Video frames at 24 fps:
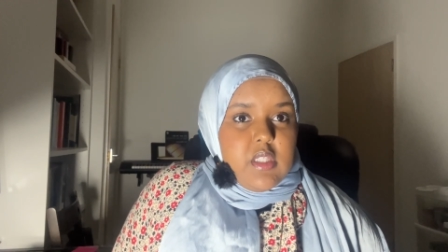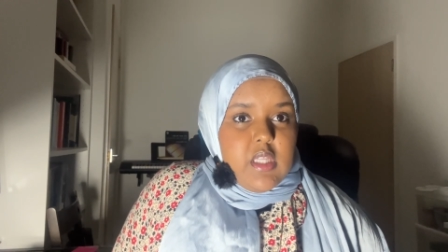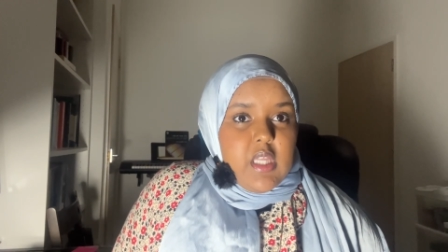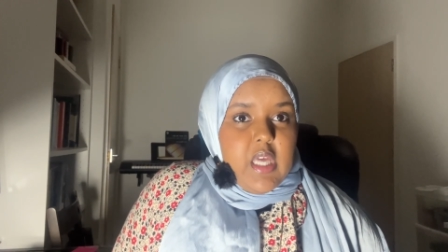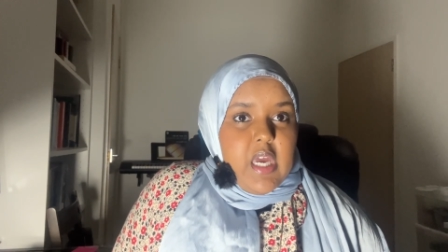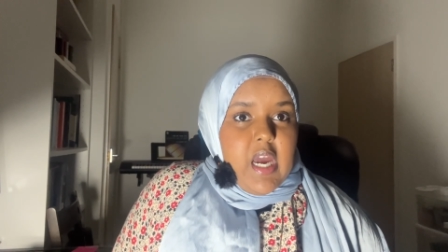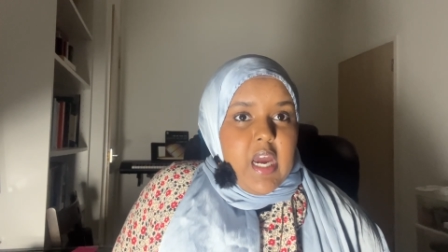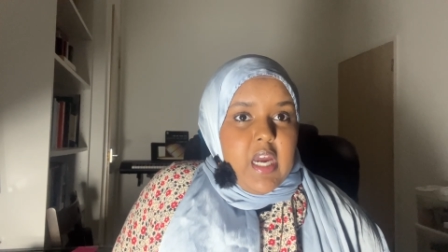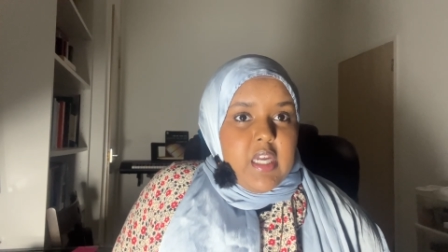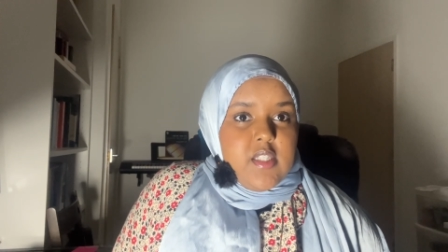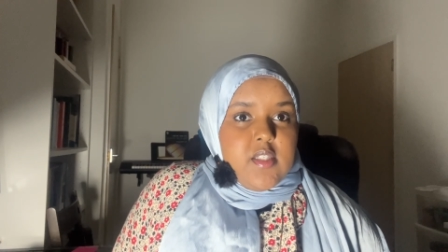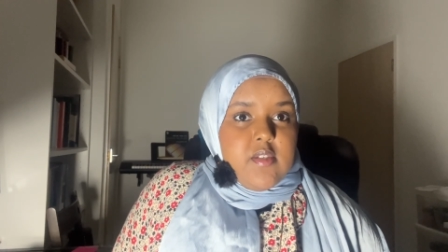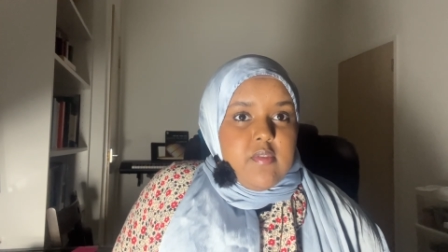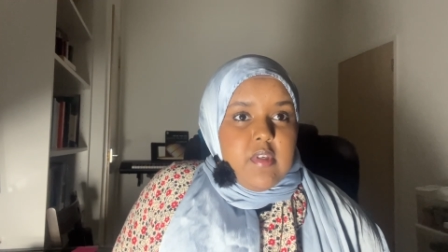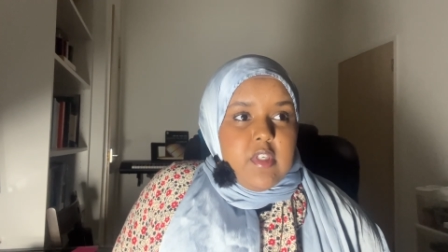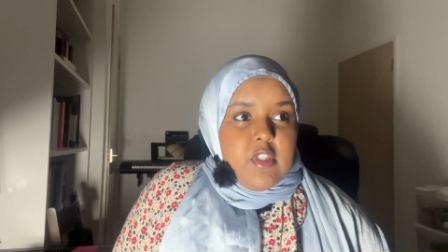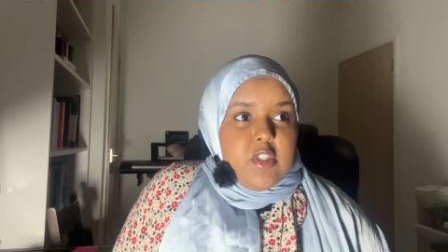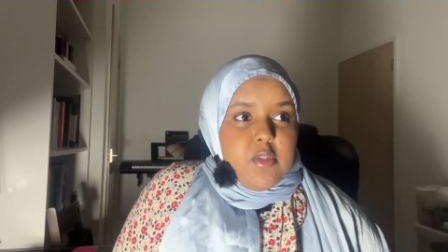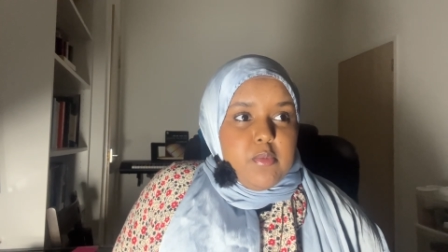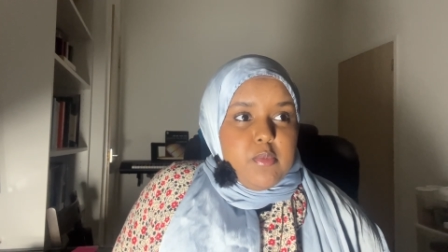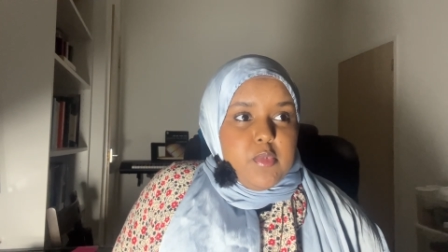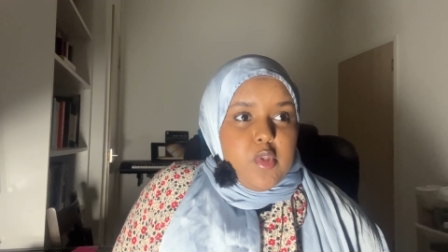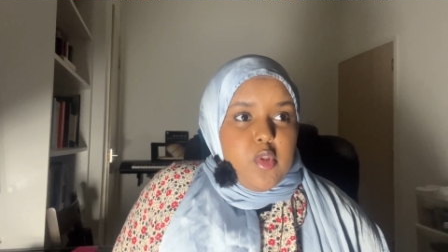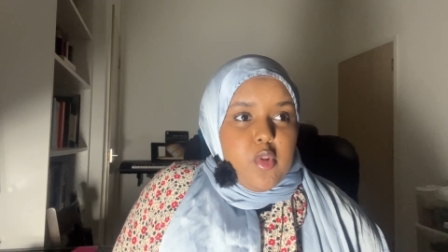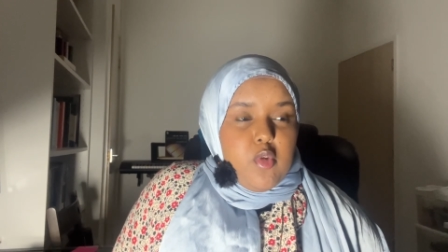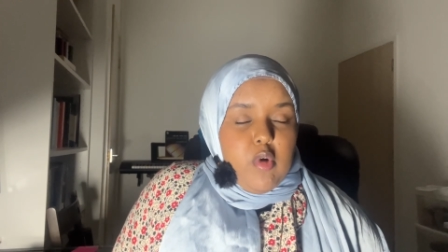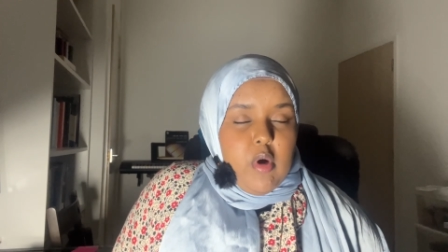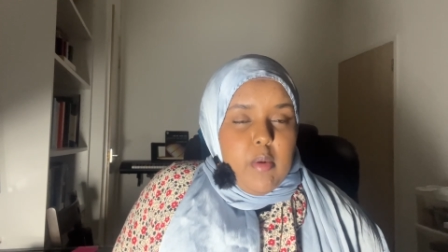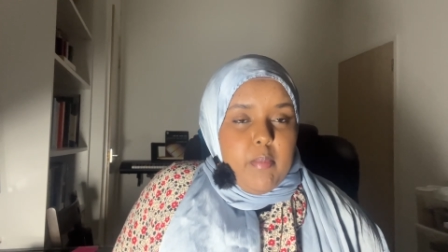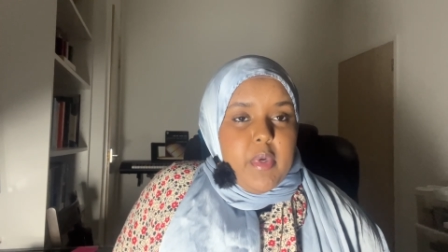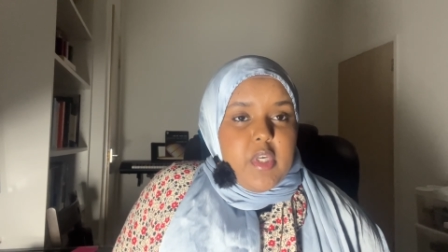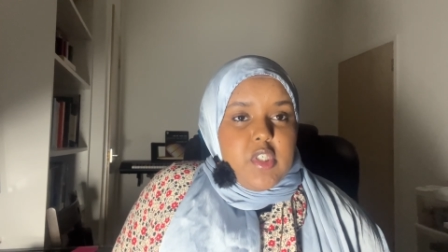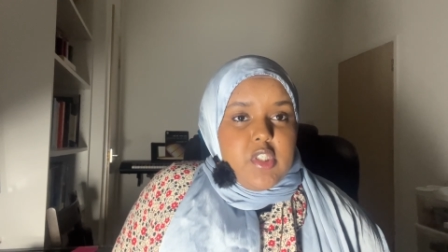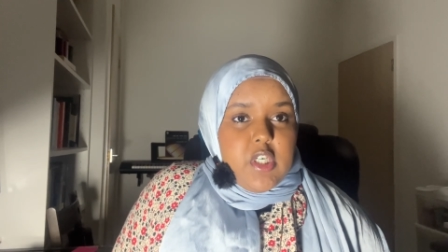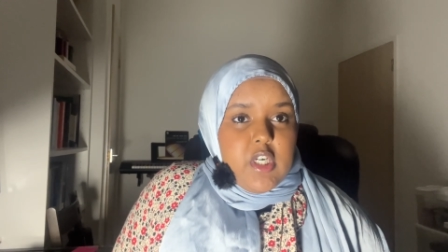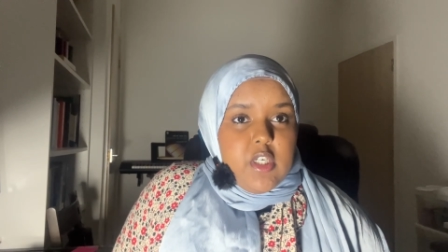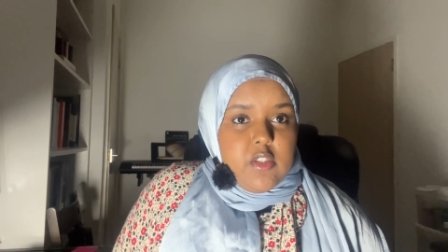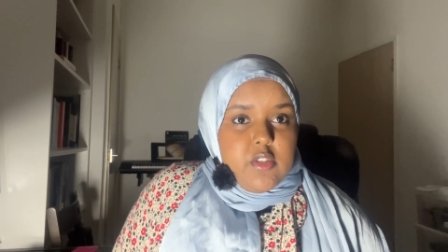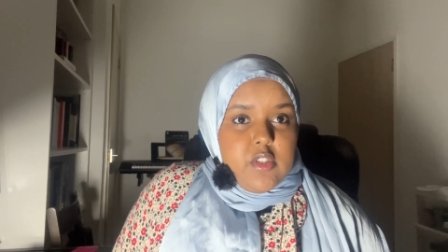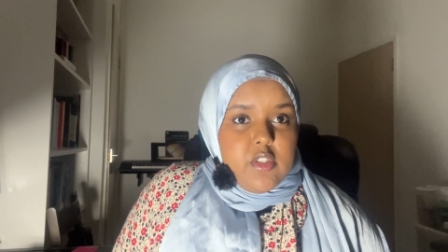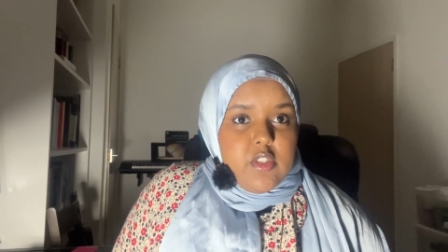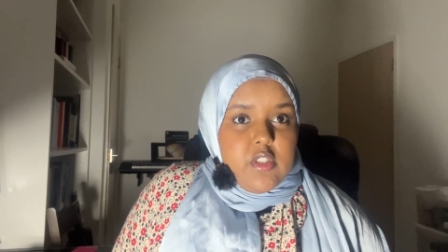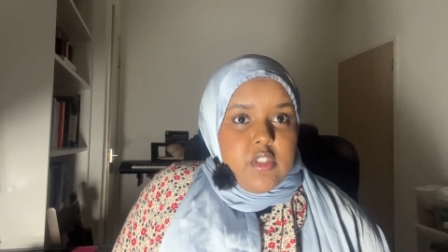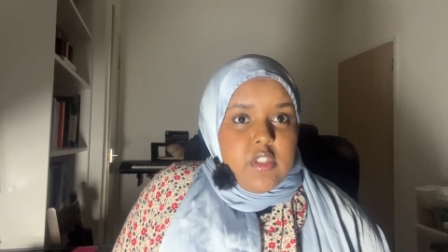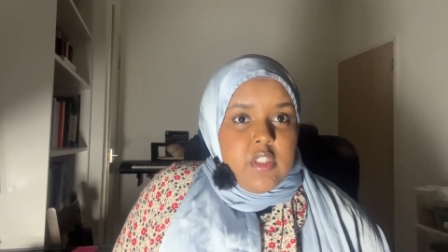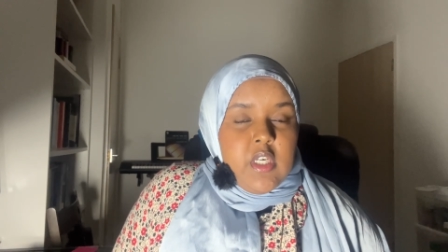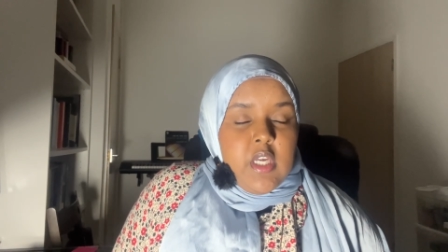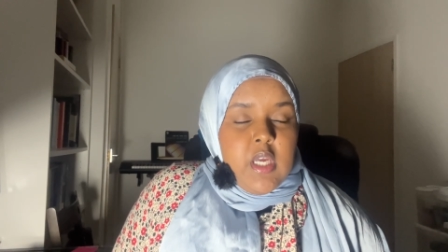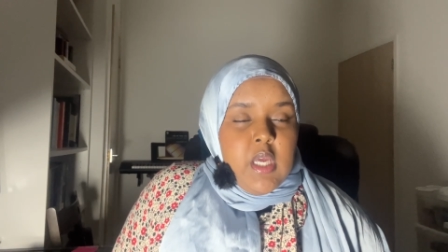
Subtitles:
that I developed throughout my childhood